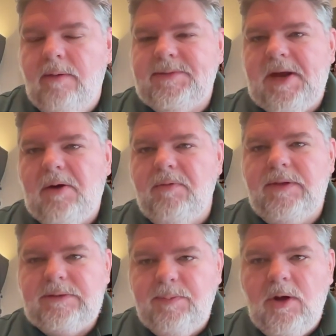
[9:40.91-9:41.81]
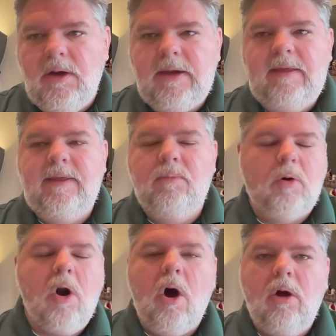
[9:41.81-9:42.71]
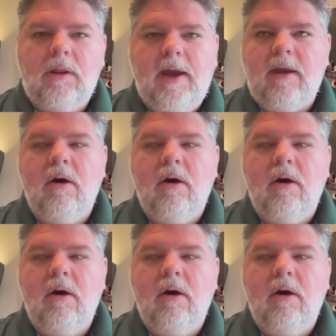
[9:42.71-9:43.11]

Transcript: comes out with his book, and then we're all like,